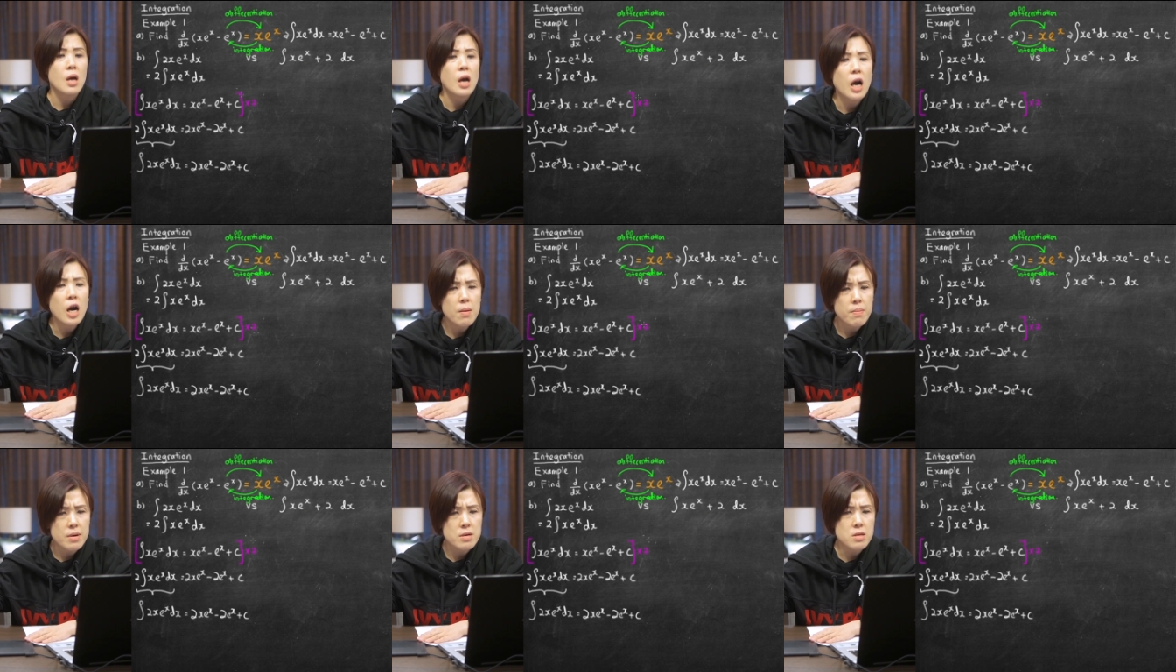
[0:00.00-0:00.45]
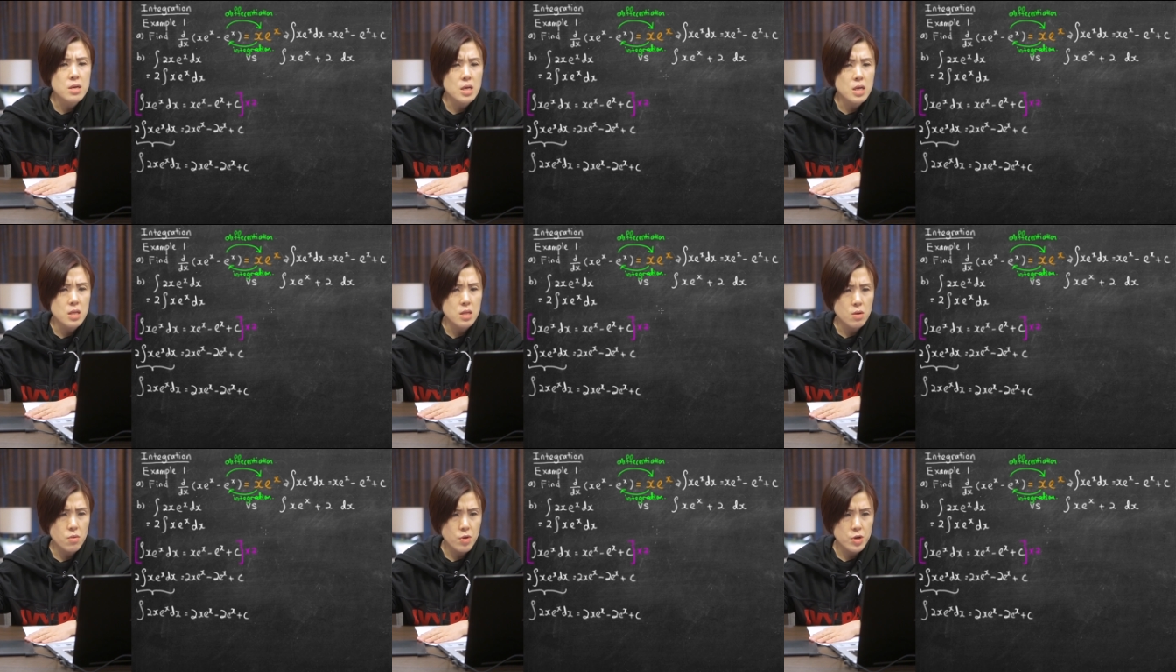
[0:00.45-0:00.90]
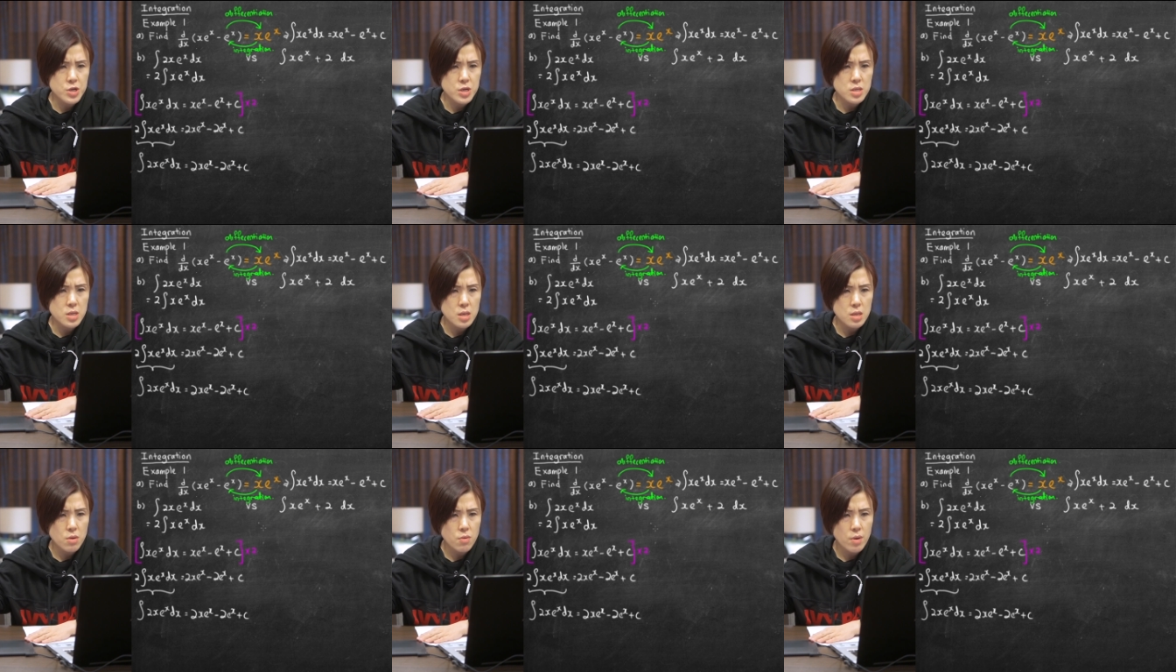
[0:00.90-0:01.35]
How about the integration
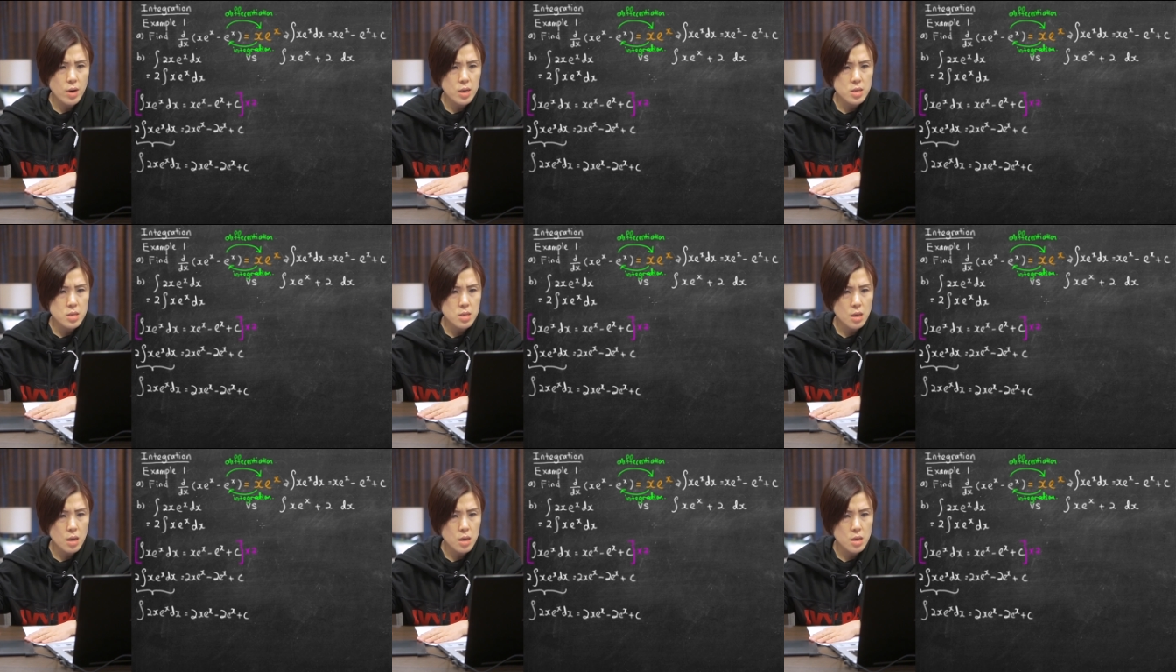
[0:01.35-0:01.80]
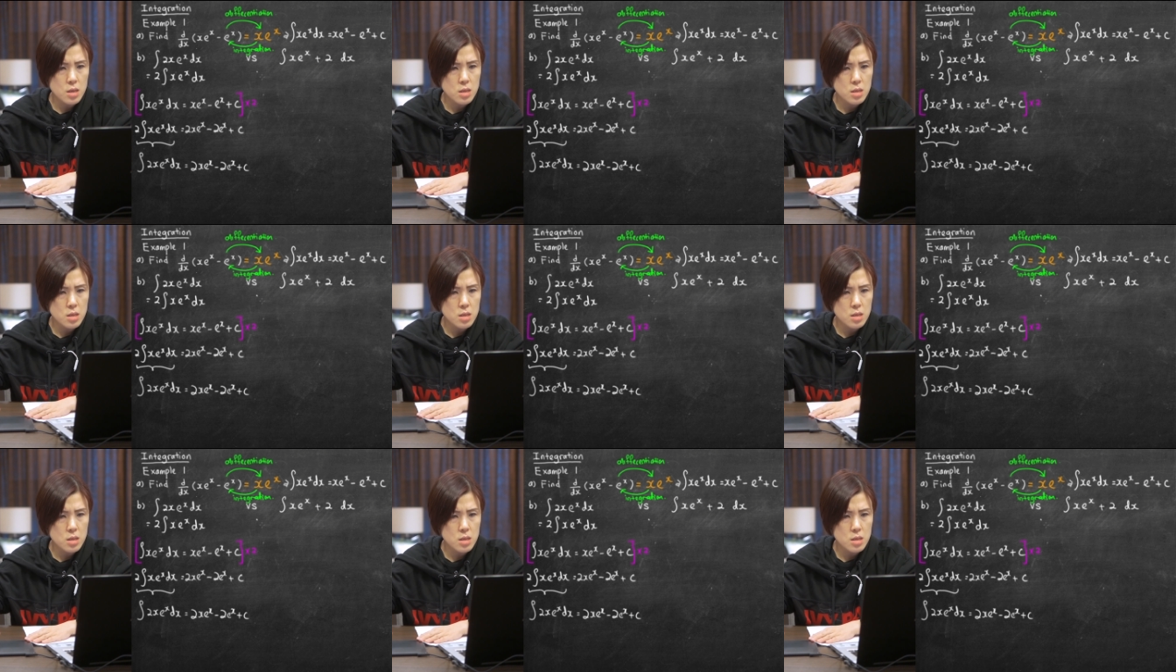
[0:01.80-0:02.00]
at the right side?